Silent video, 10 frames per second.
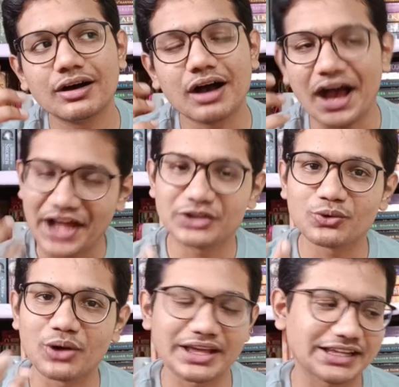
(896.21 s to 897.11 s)
I can
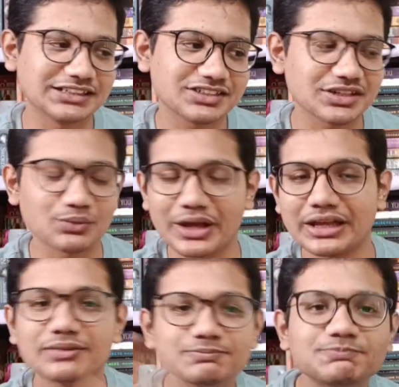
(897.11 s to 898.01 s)
understand why they
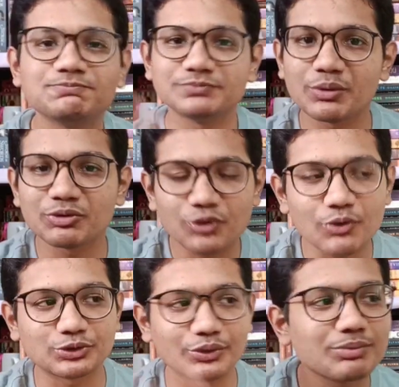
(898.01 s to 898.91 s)
went forward to it,
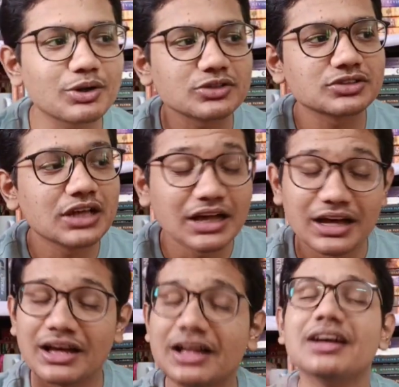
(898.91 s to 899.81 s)
because
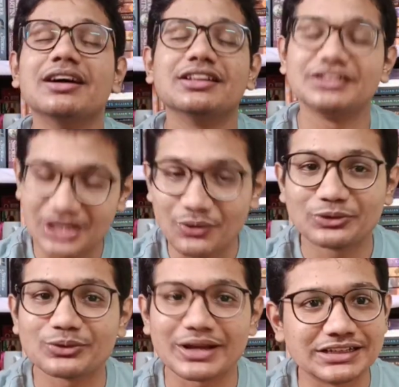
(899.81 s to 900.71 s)
they are going to die the next day.
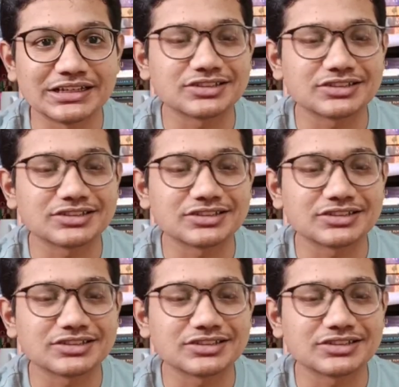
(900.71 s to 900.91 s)
That's what